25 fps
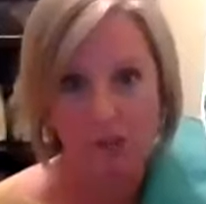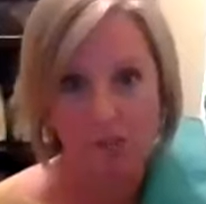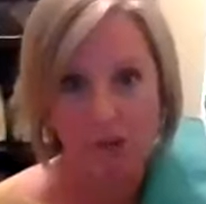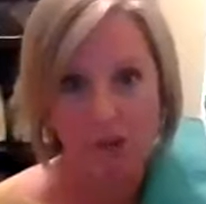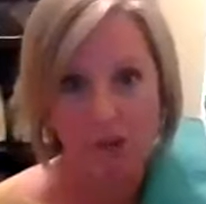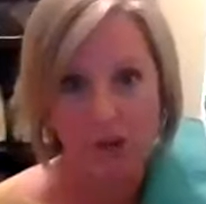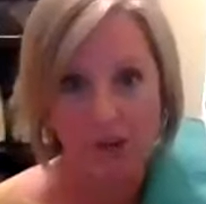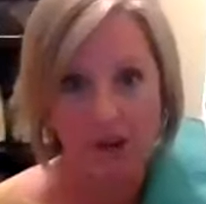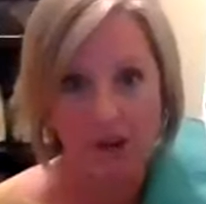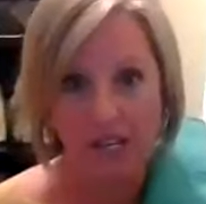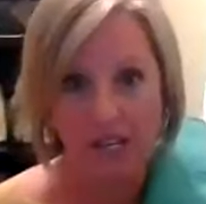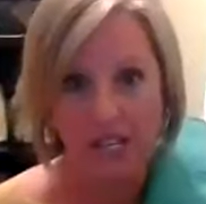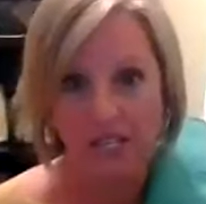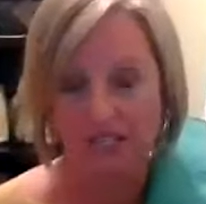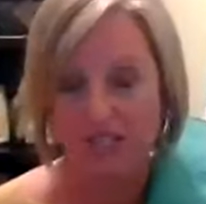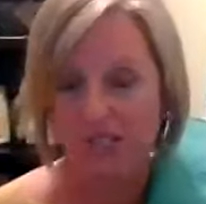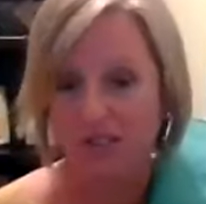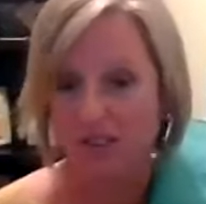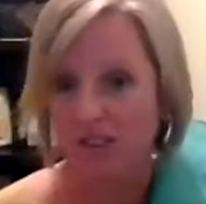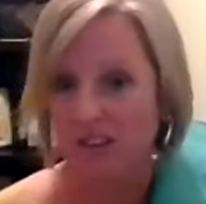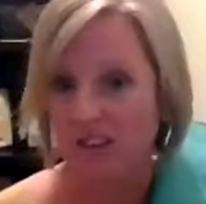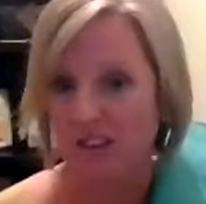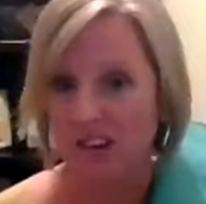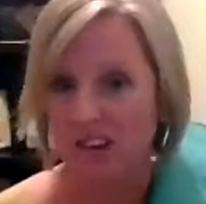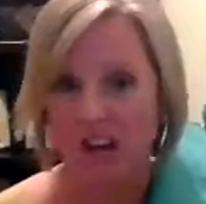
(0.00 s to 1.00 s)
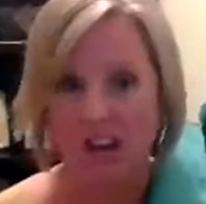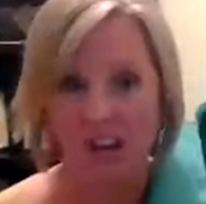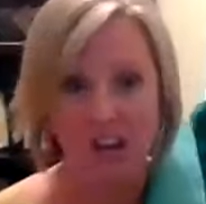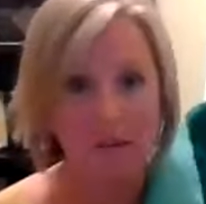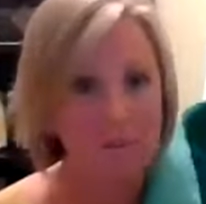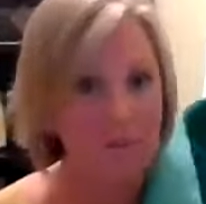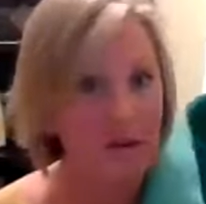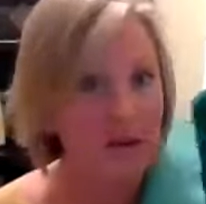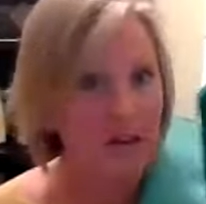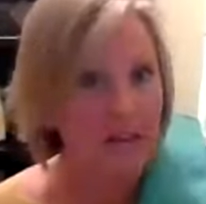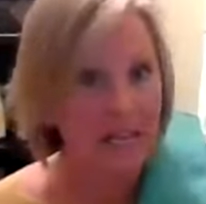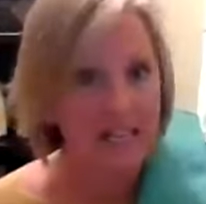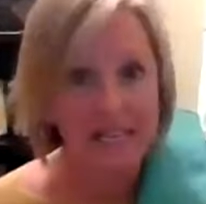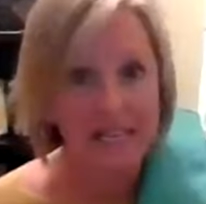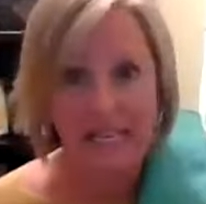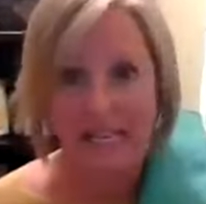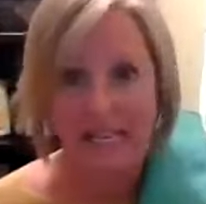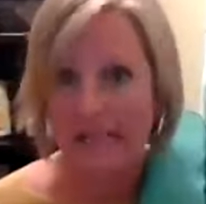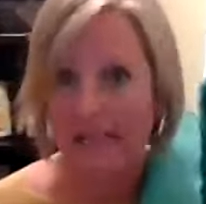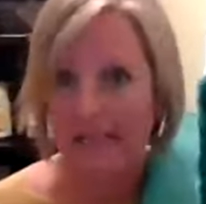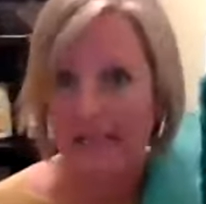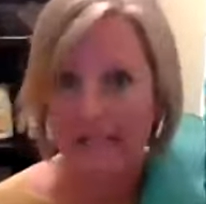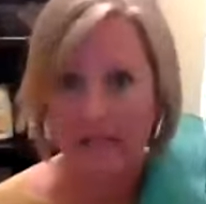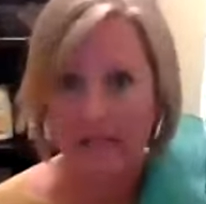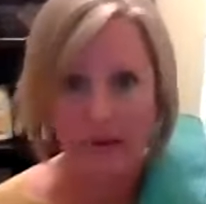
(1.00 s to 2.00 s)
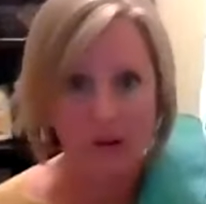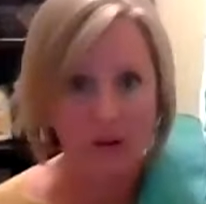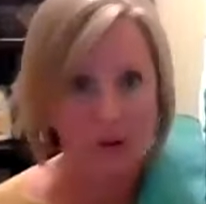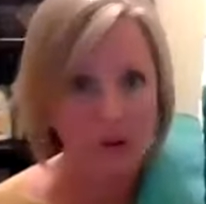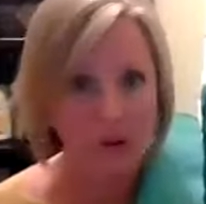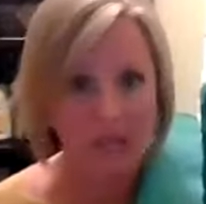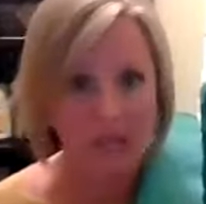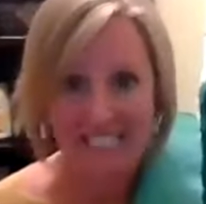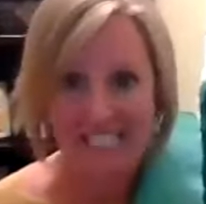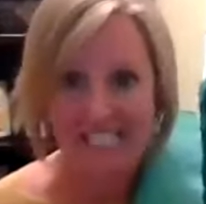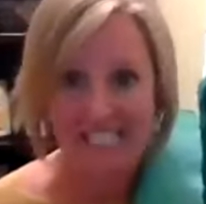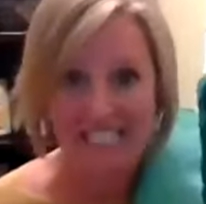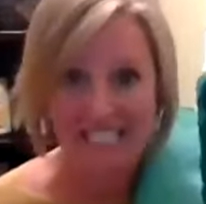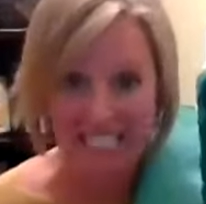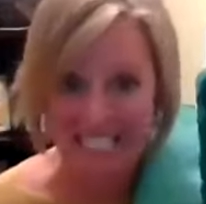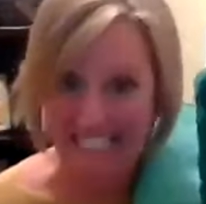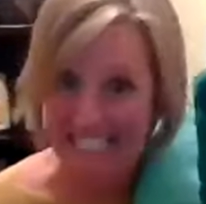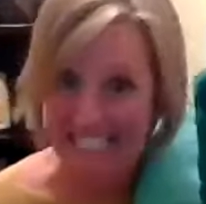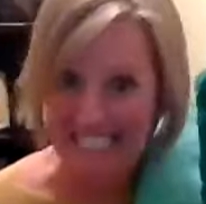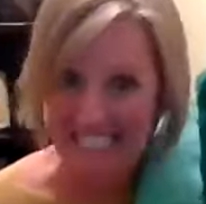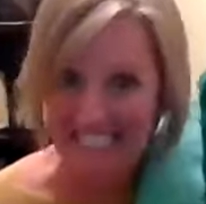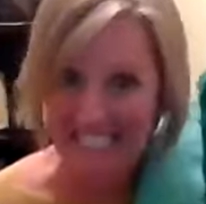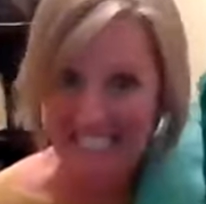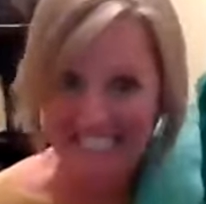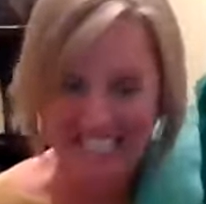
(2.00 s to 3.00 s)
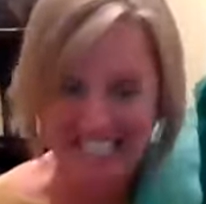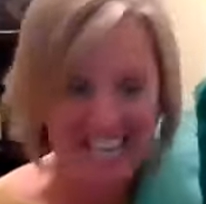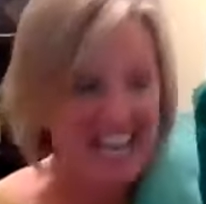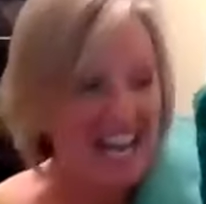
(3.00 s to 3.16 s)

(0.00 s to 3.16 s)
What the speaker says: to put on it, so you're not buying any other crazy things.